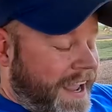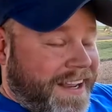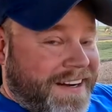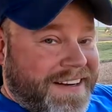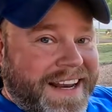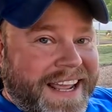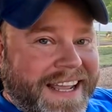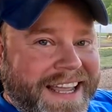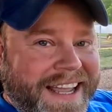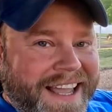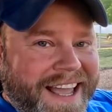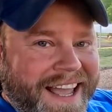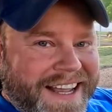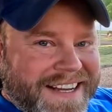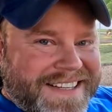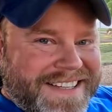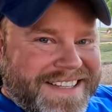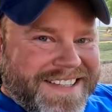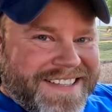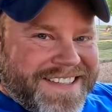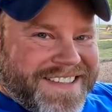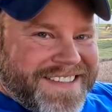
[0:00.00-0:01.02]
I can dig it,
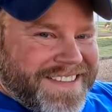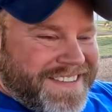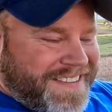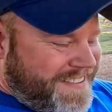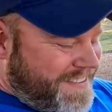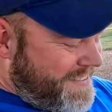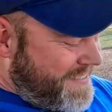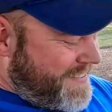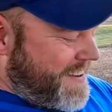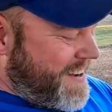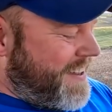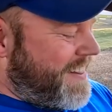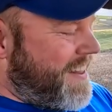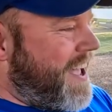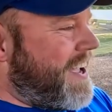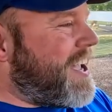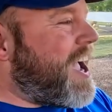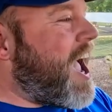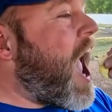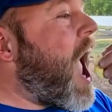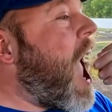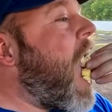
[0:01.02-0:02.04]
guys. I
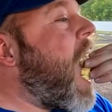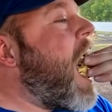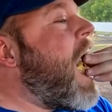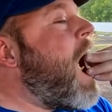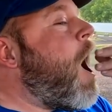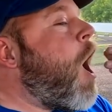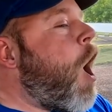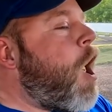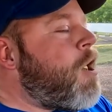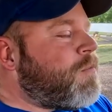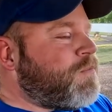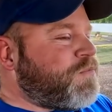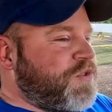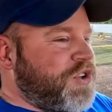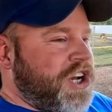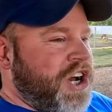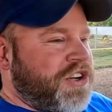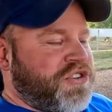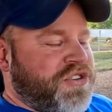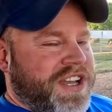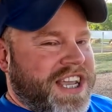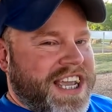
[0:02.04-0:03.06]
like it.
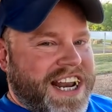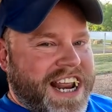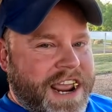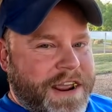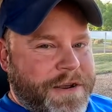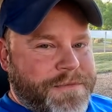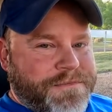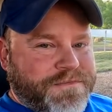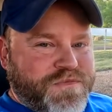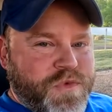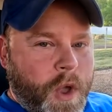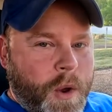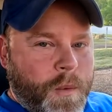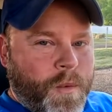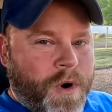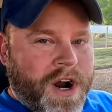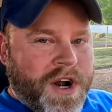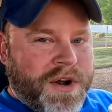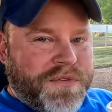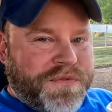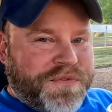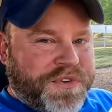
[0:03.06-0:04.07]
You also get a
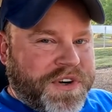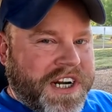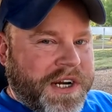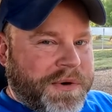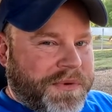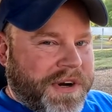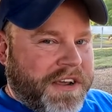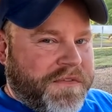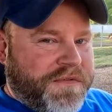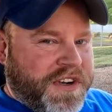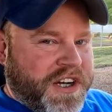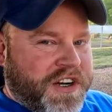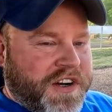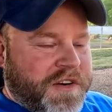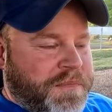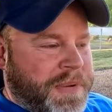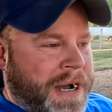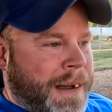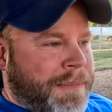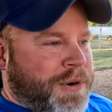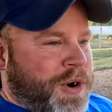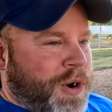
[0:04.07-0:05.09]
one free refill
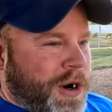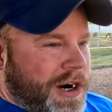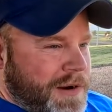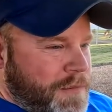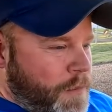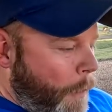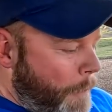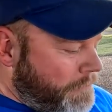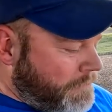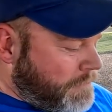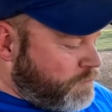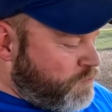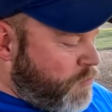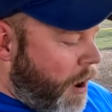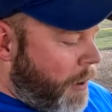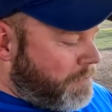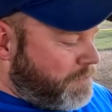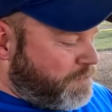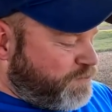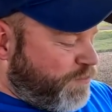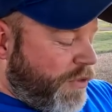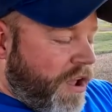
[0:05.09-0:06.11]
of popcorn.
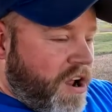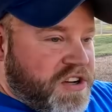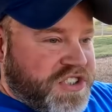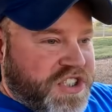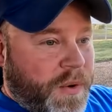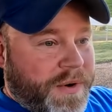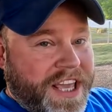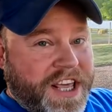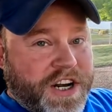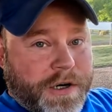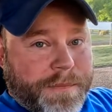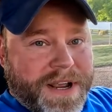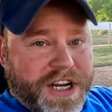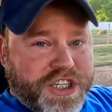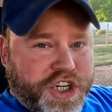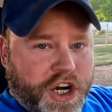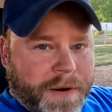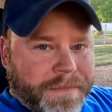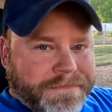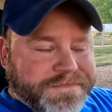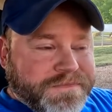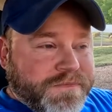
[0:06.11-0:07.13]
So an
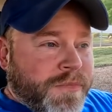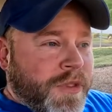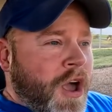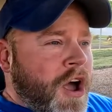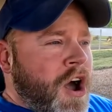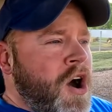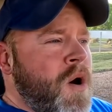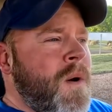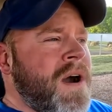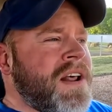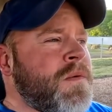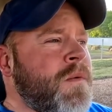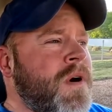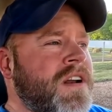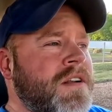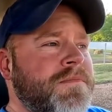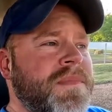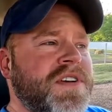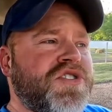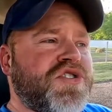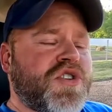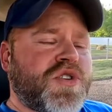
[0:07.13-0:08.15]
intermission. Oh, I don't want
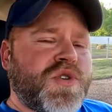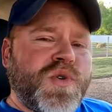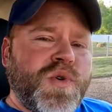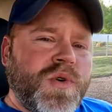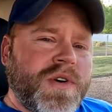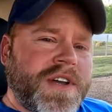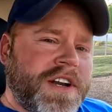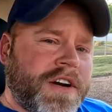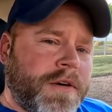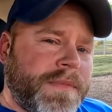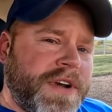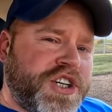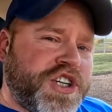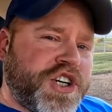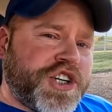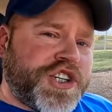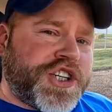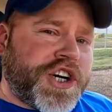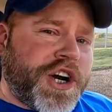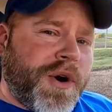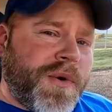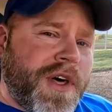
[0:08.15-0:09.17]
to miss the cool
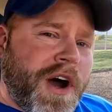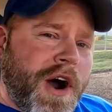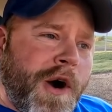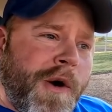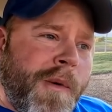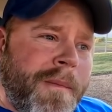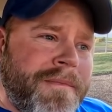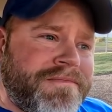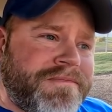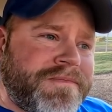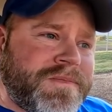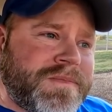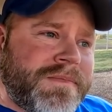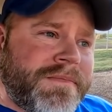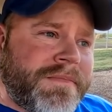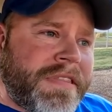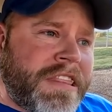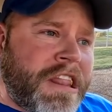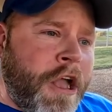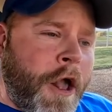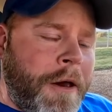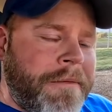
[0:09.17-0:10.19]
intermission show, though.
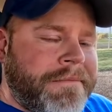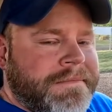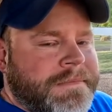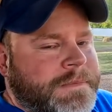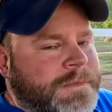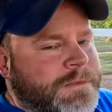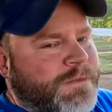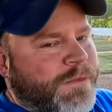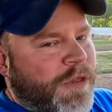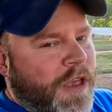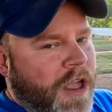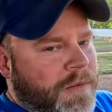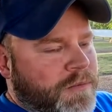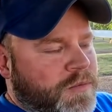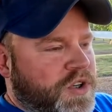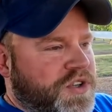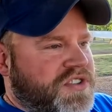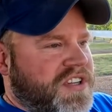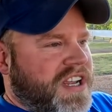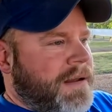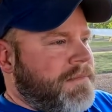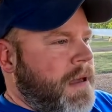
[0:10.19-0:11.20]

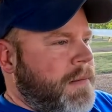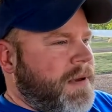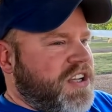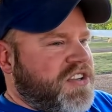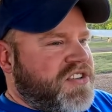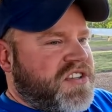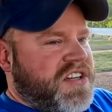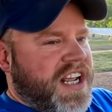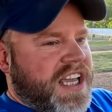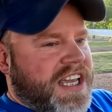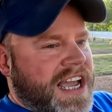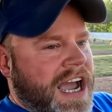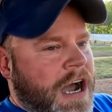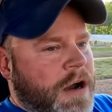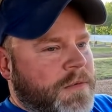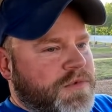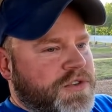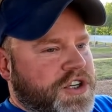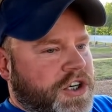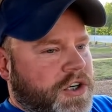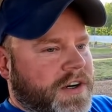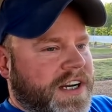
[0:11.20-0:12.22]
We'll see. Maybe I'll sneak
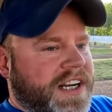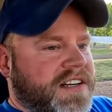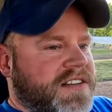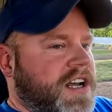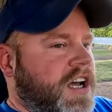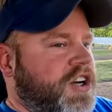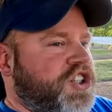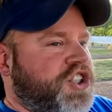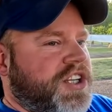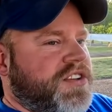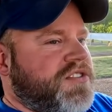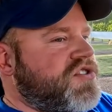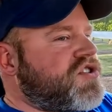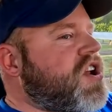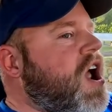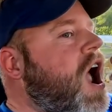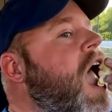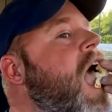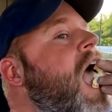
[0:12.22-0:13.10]
out during Dungeons.